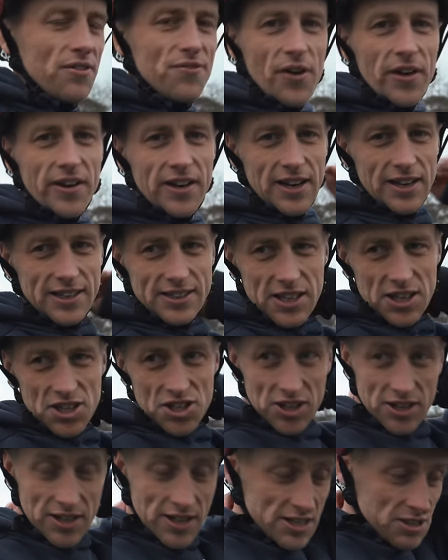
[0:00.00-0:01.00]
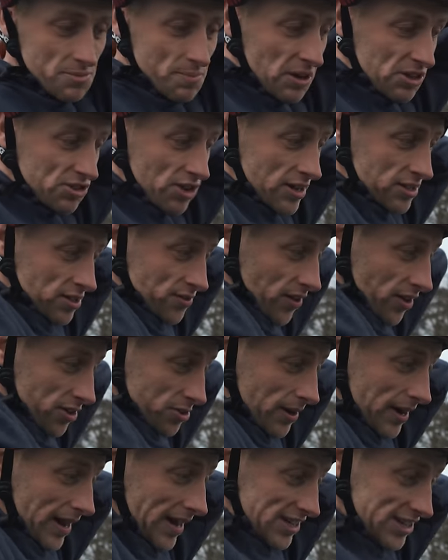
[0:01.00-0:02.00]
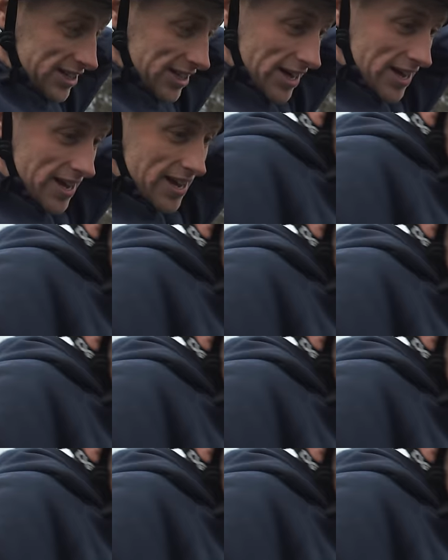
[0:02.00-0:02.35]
a fun little addition. There's a big transfer as well actually.